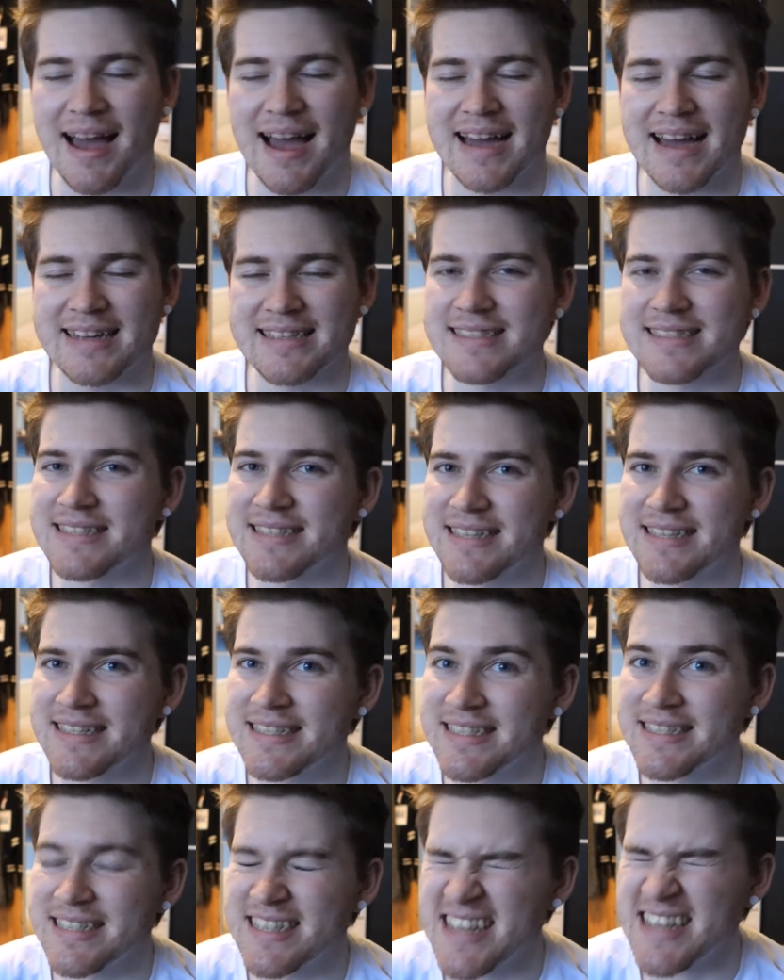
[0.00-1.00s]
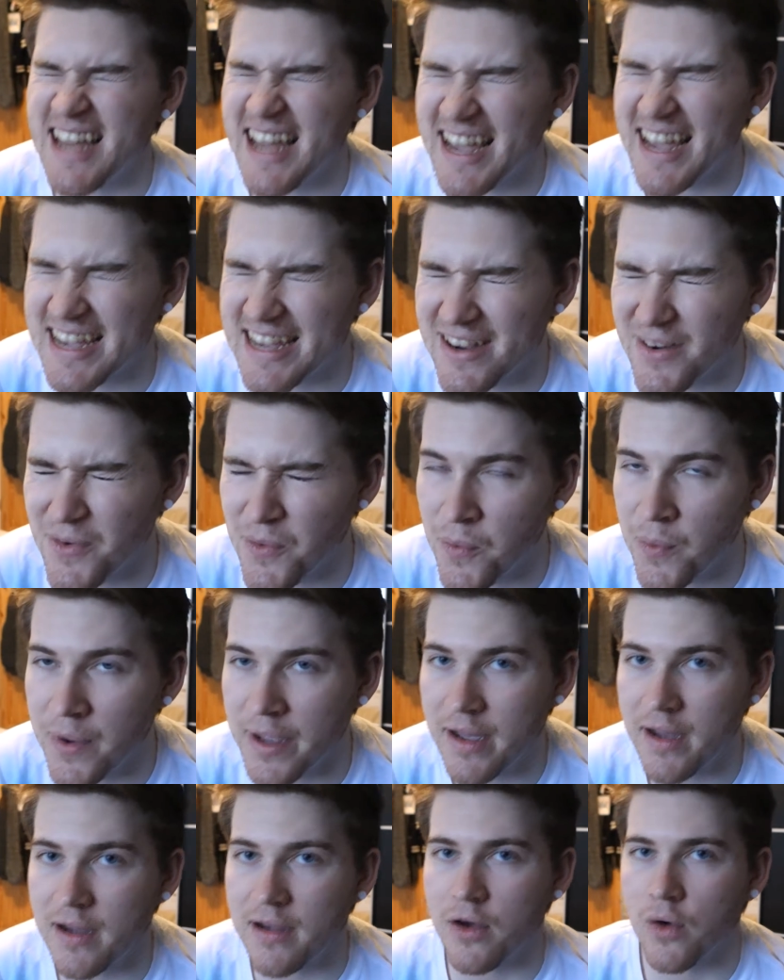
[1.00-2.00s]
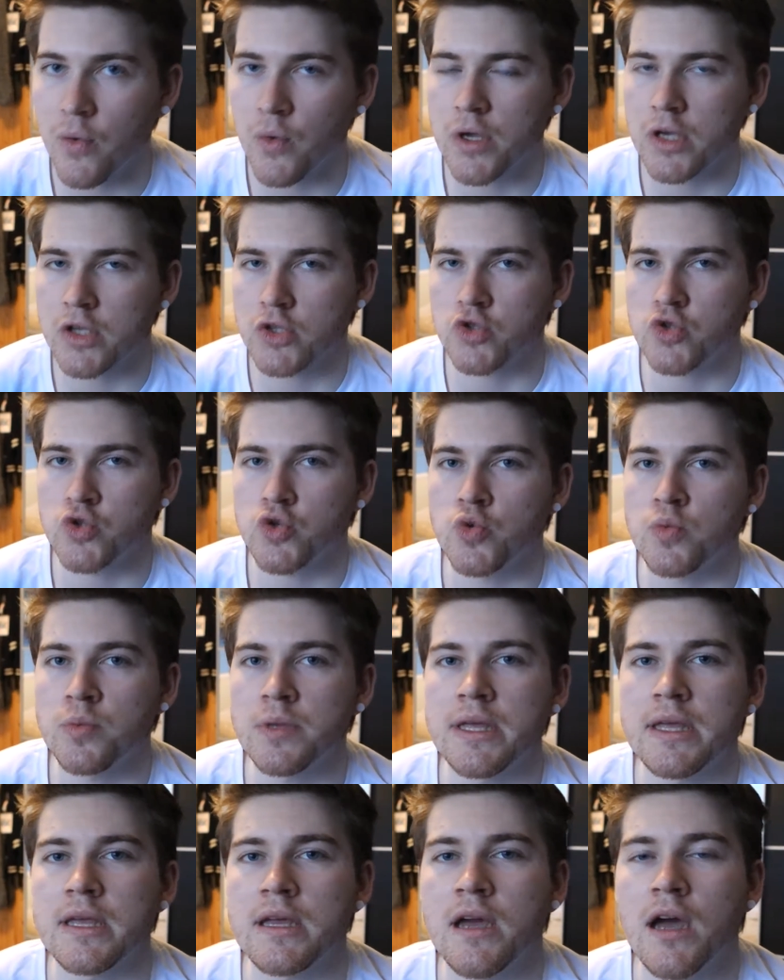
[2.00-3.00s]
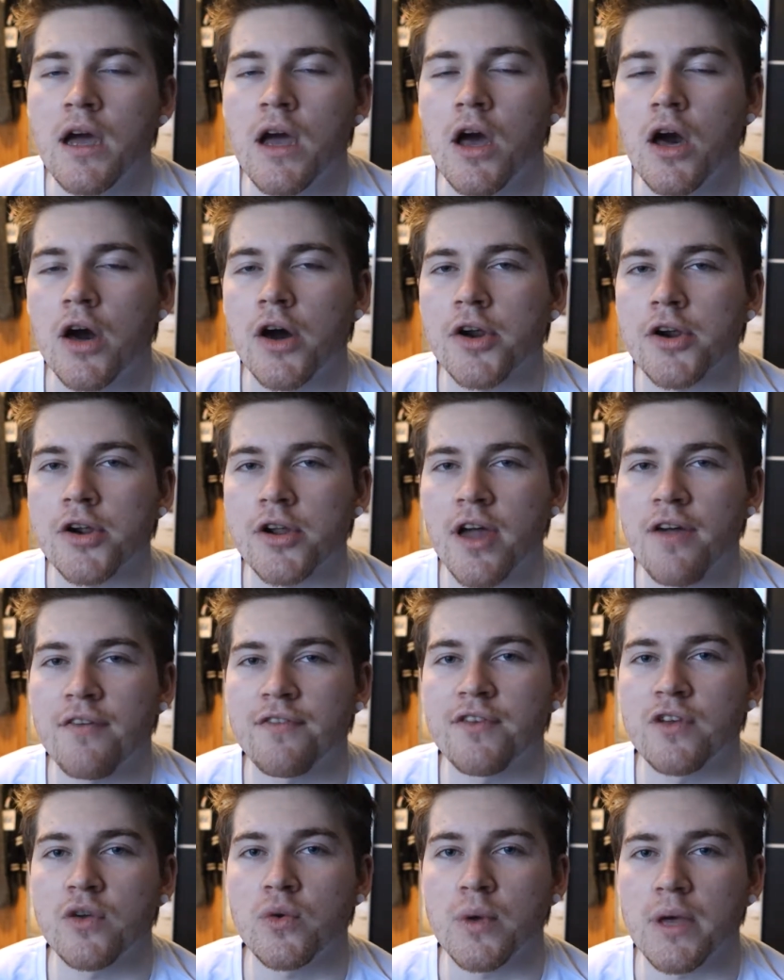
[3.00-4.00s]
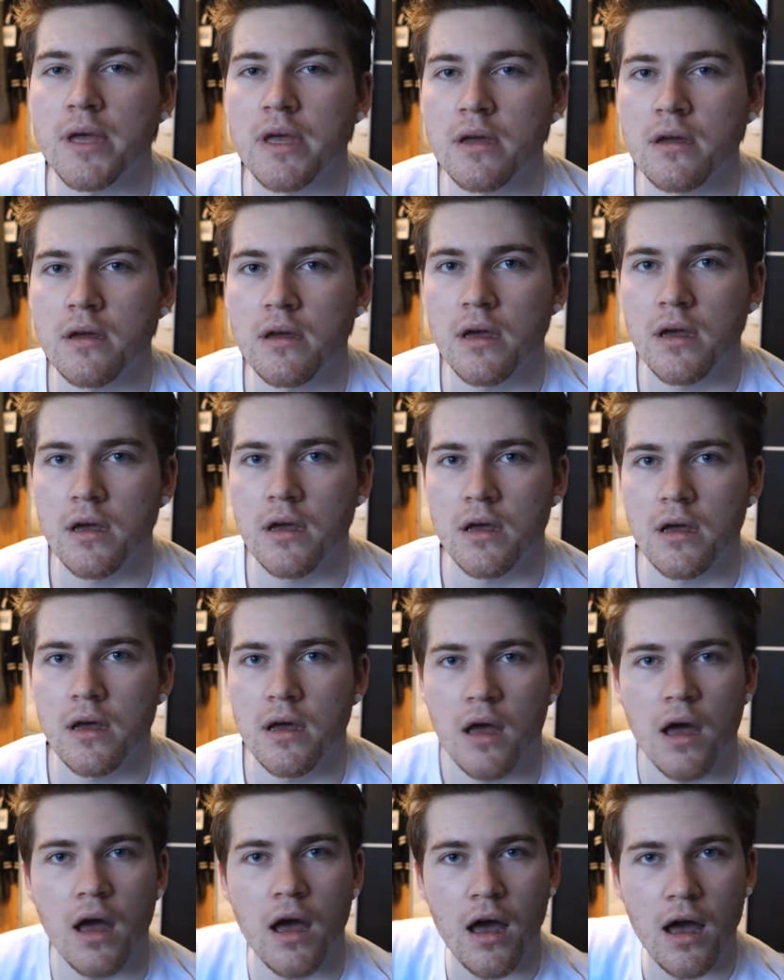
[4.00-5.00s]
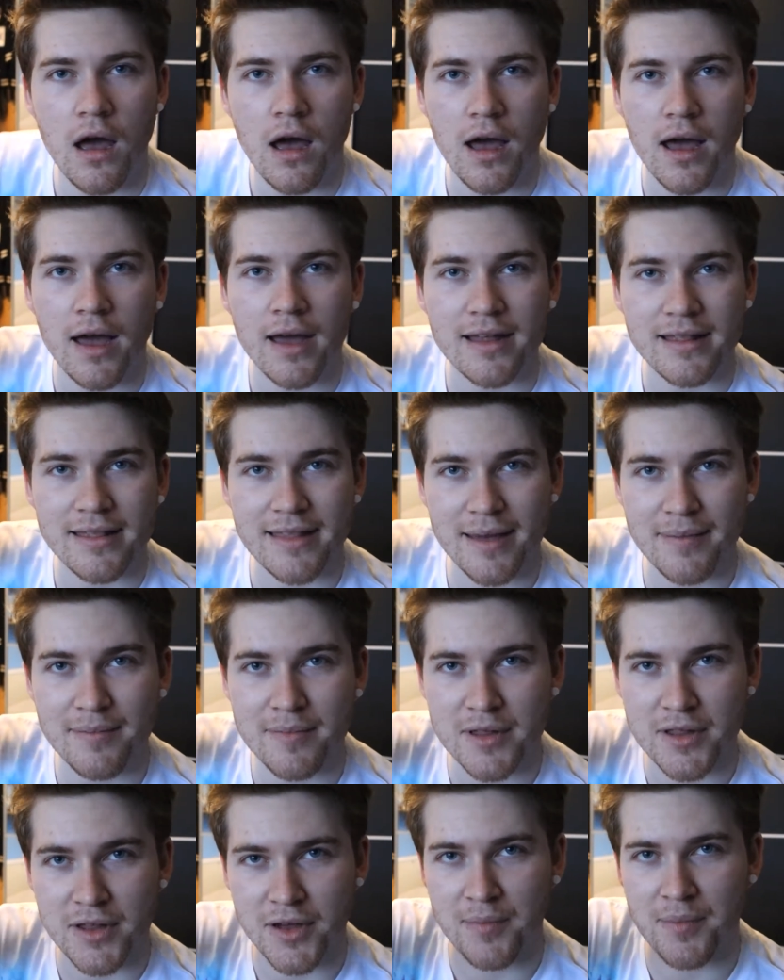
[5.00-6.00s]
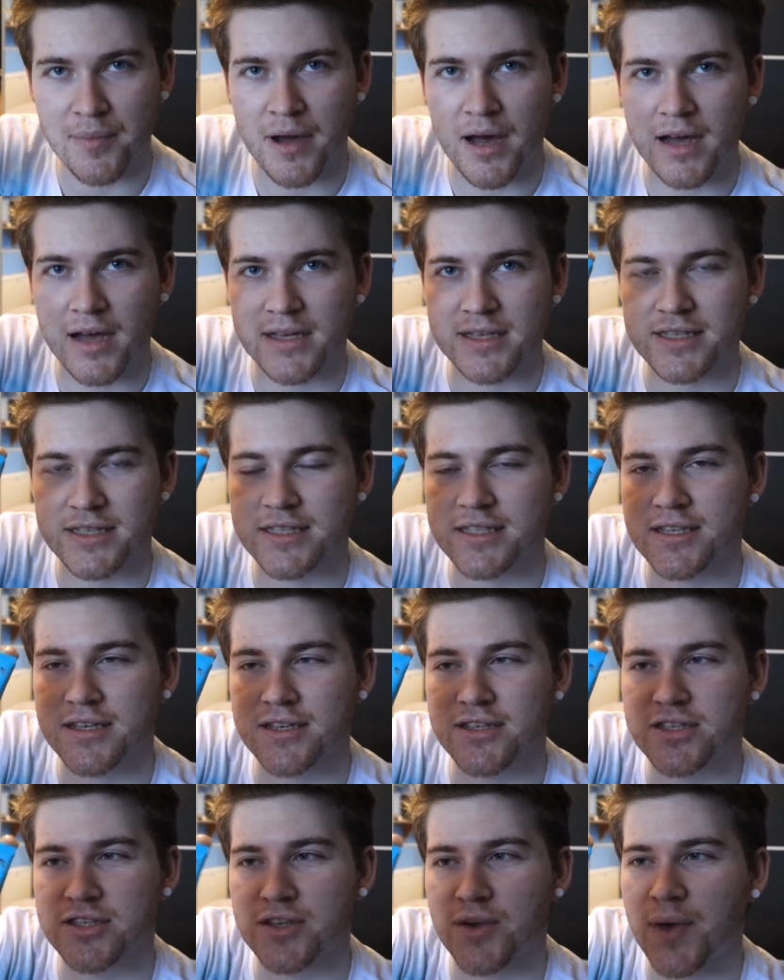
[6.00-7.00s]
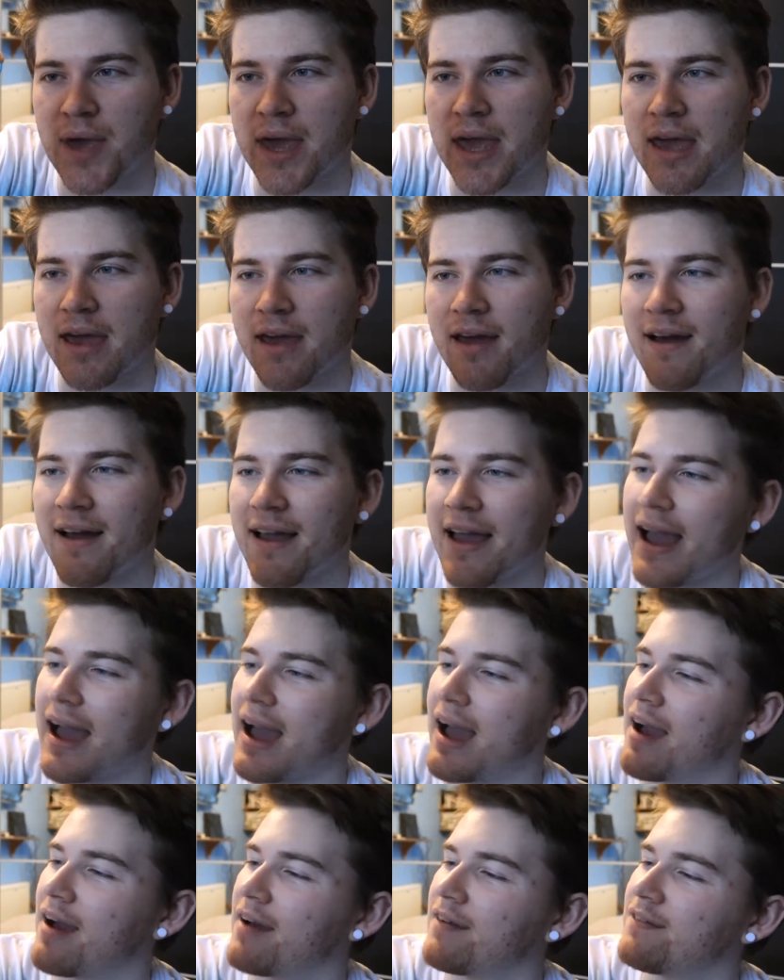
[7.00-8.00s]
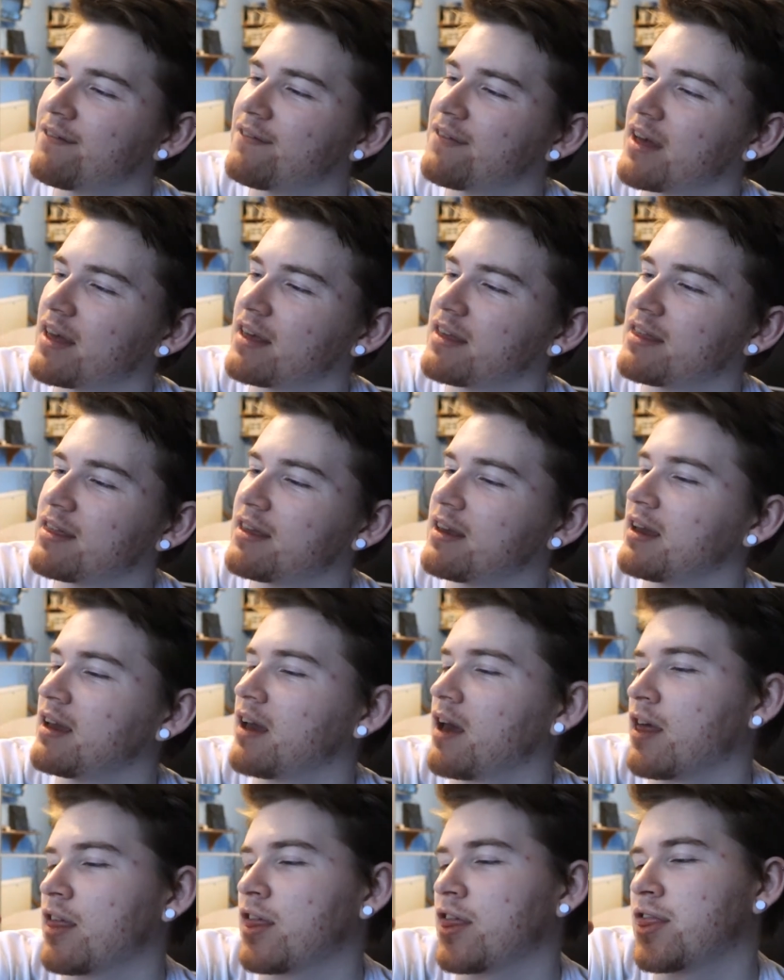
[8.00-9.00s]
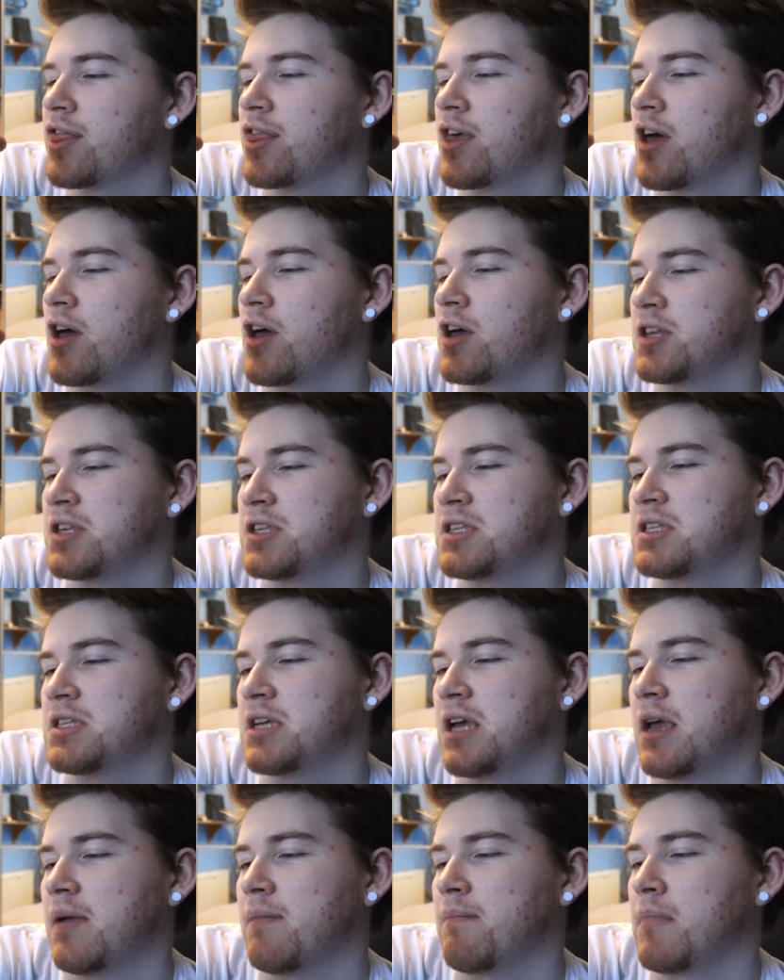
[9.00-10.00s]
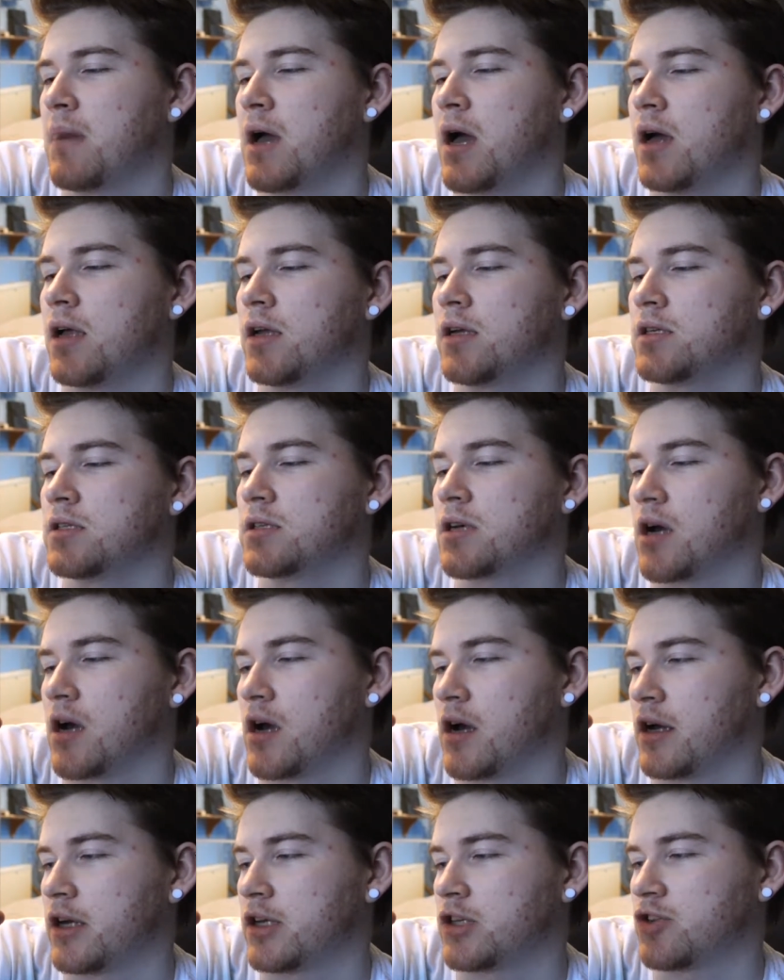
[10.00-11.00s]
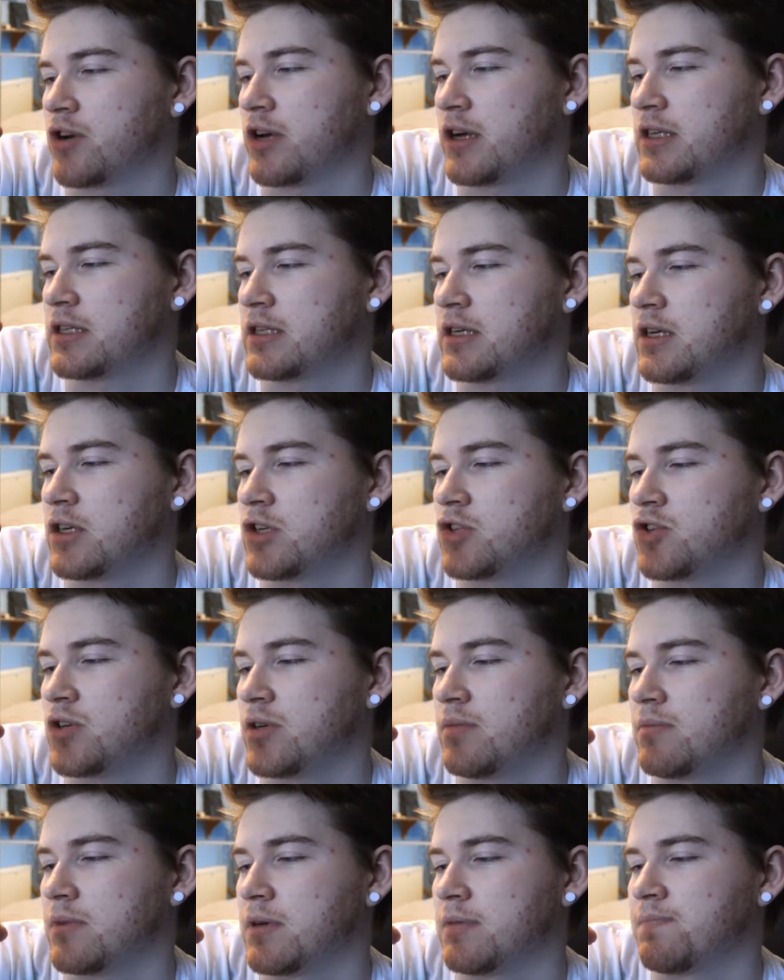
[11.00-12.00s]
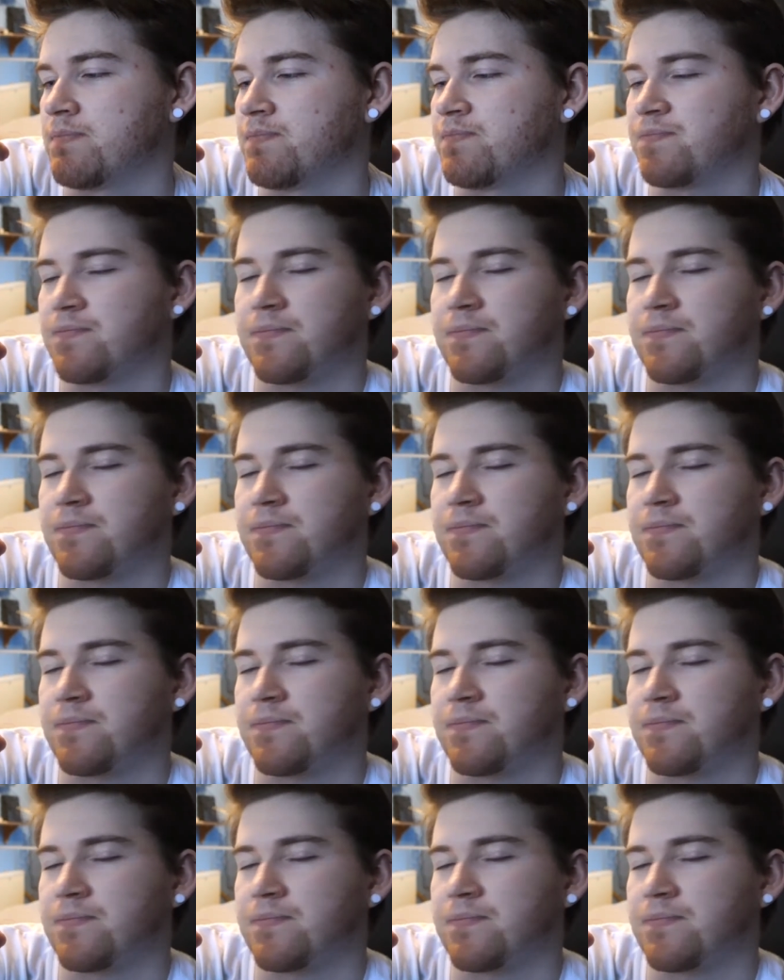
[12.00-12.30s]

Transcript: And today we are going to be reviewing a GlamGlow mask. So here I have the ThirstyMud Hydrating Treatment.